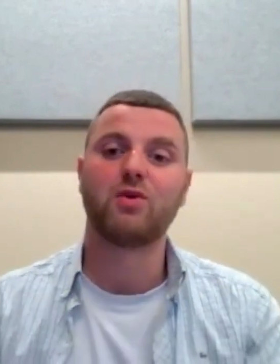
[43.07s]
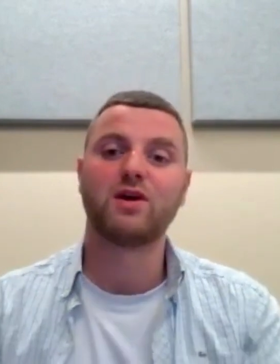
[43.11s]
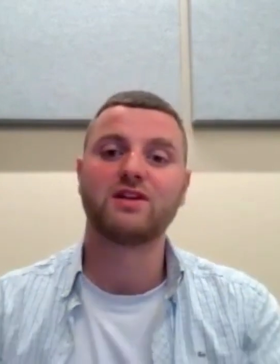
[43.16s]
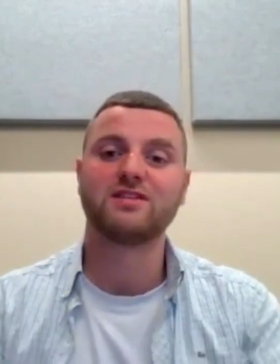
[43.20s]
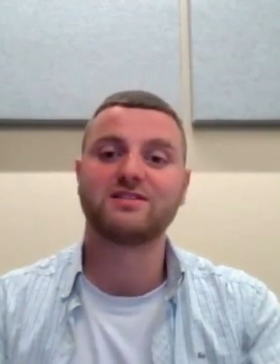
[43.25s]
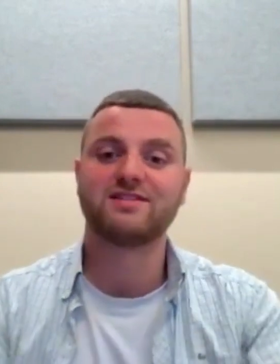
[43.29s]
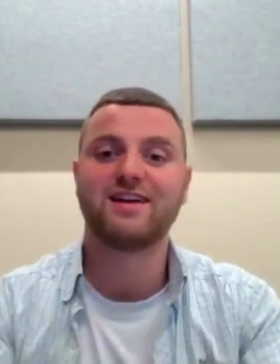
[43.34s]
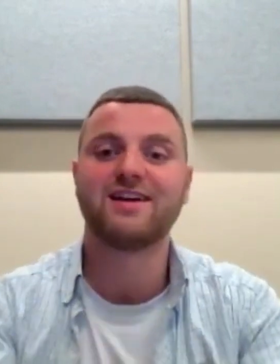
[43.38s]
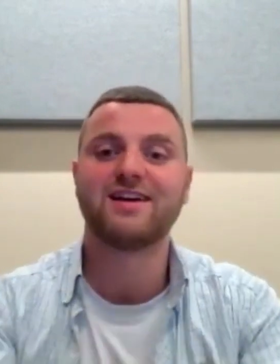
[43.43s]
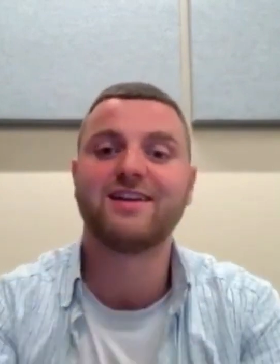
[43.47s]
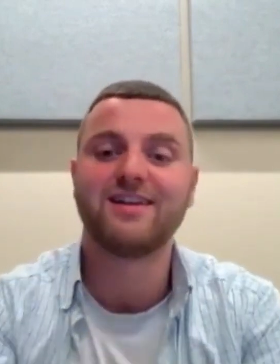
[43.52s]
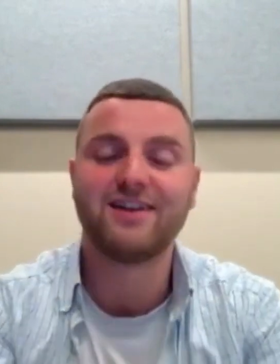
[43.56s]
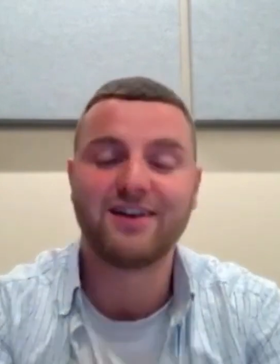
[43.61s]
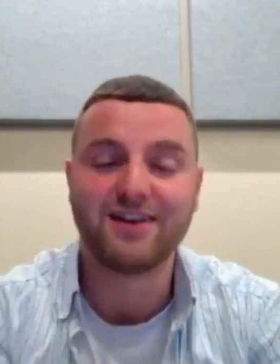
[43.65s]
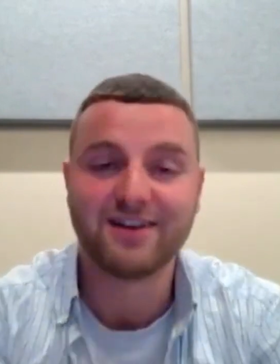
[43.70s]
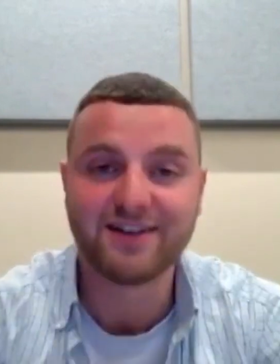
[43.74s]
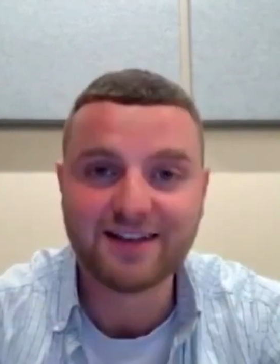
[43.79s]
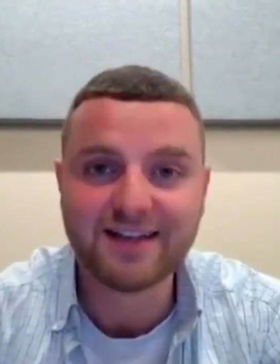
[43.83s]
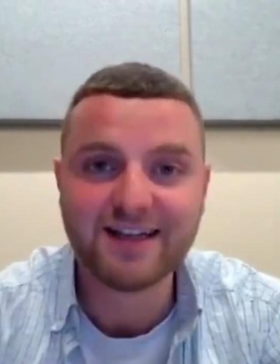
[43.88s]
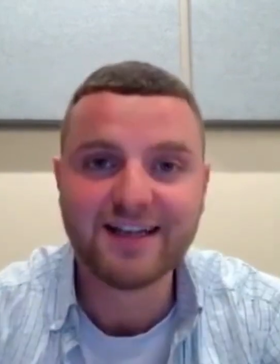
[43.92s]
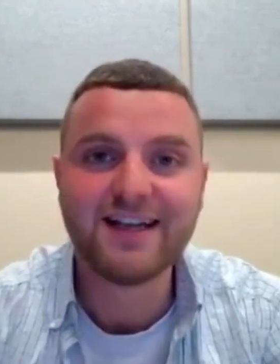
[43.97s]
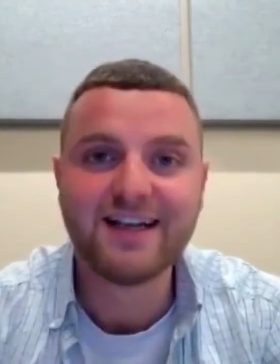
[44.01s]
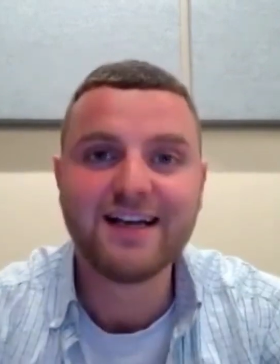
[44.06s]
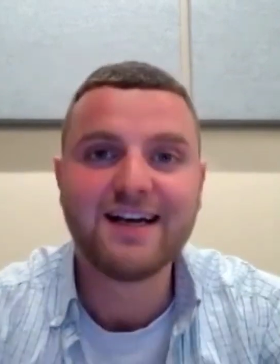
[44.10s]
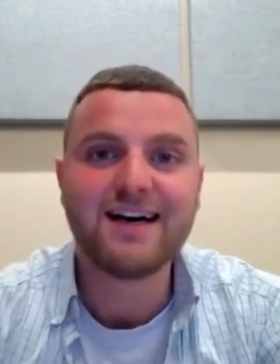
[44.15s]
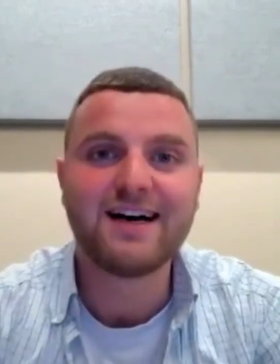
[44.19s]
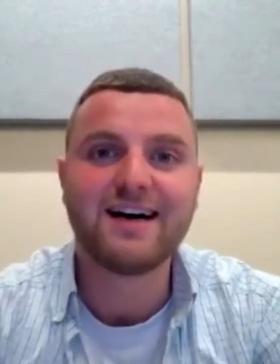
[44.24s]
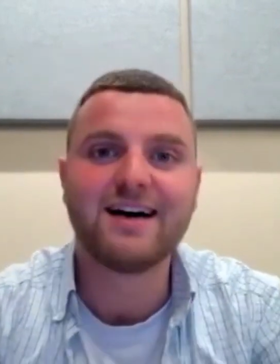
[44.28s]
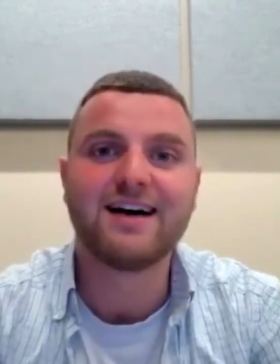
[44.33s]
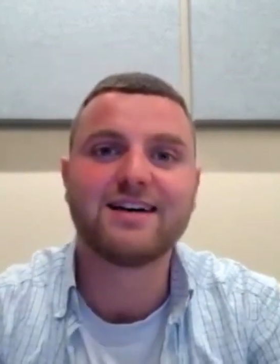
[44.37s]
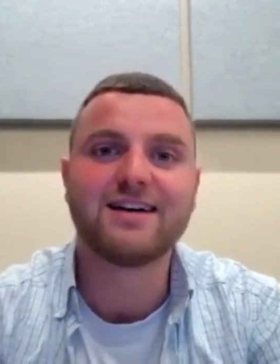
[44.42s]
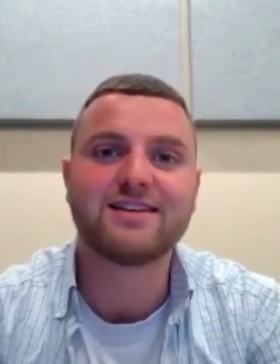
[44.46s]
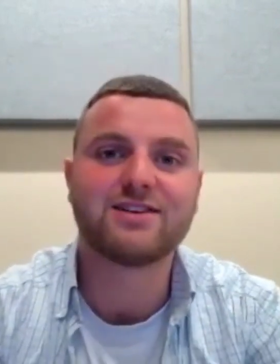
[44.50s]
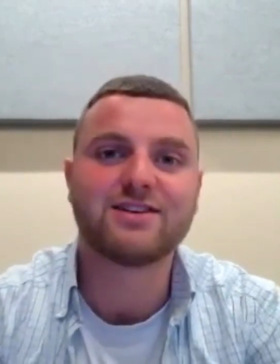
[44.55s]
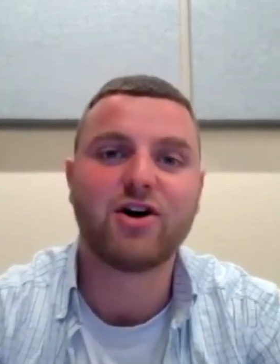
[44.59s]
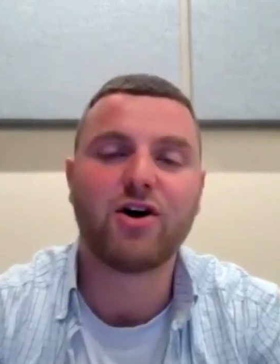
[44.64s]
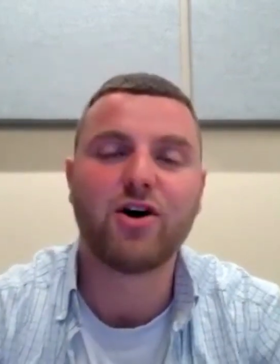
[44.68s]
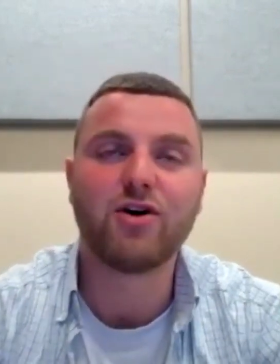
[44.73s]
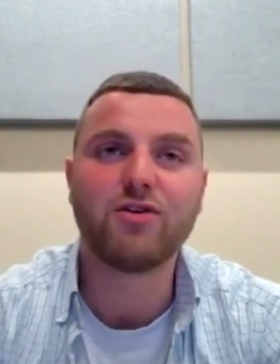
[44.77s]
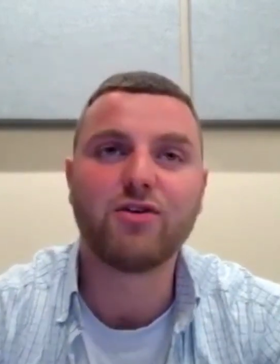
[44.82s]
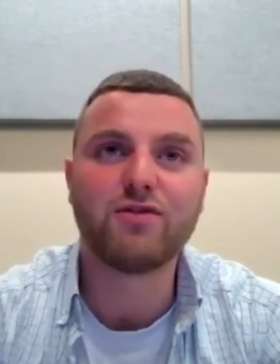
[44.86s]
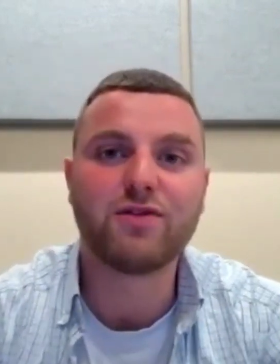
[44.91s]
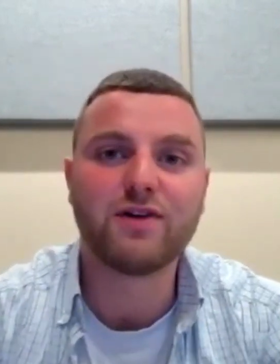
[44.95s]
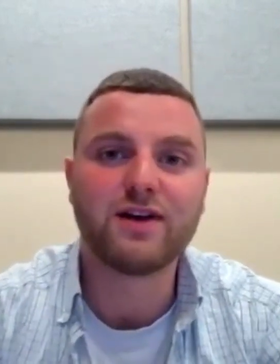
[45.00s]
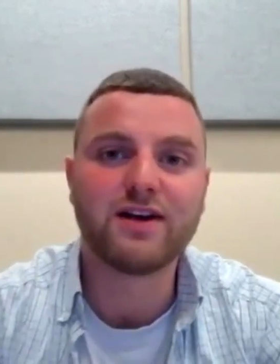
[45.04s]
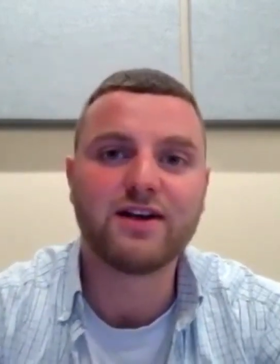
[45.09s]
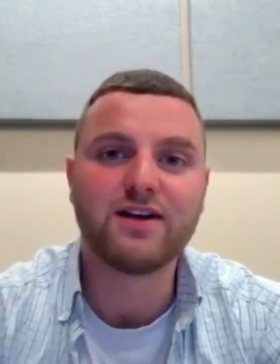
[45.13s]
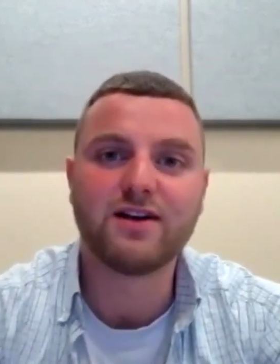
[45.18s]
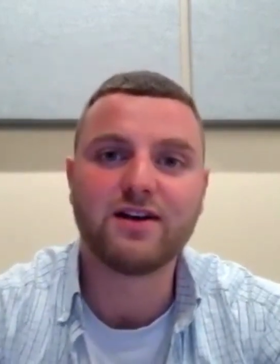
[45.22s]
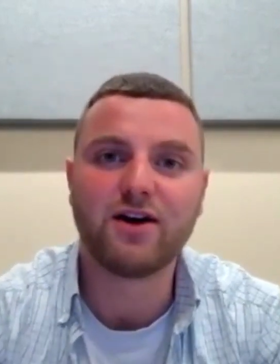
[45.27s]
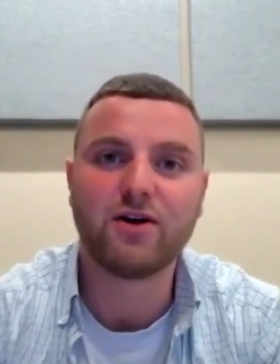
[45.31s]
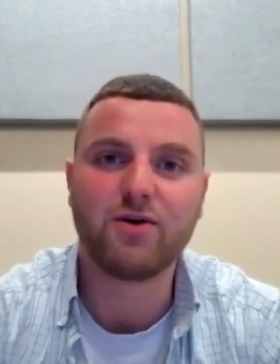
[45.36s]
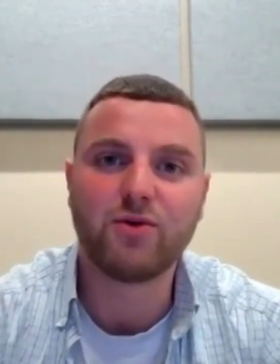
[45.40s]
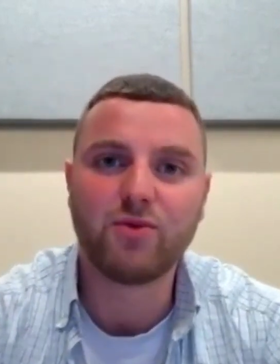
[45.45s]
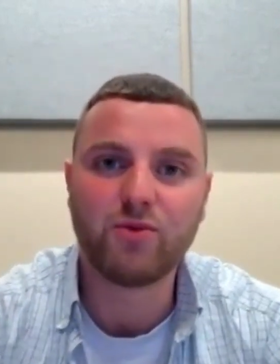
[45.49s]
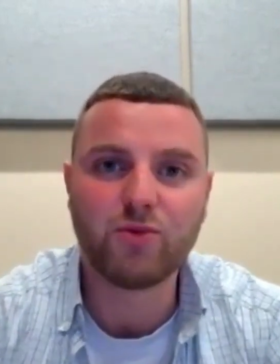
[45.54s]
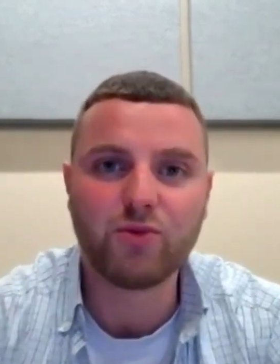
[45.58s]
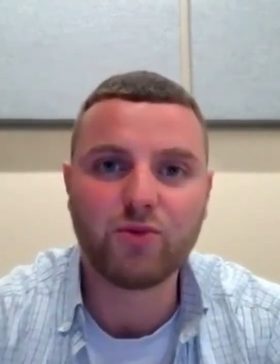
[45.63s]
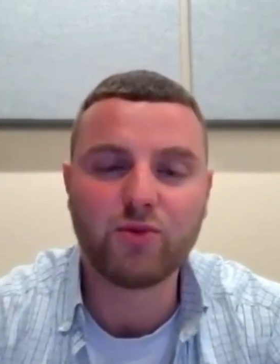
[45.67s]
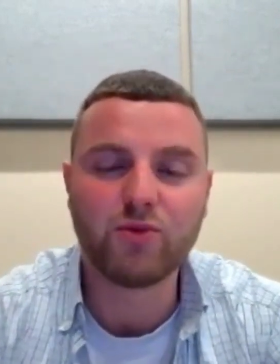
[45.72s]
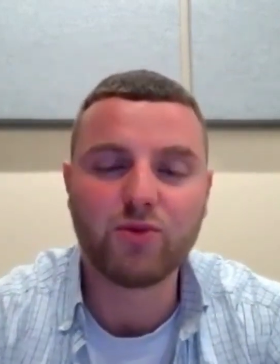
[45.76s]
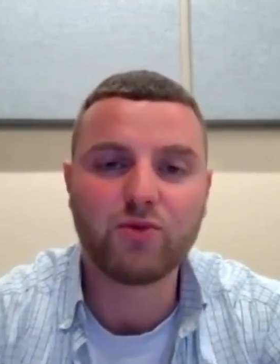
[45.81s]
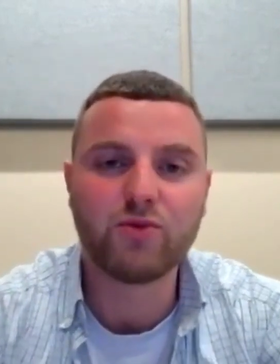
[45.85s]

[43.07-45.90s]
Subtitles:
Wednesday night. So hopefully, you know,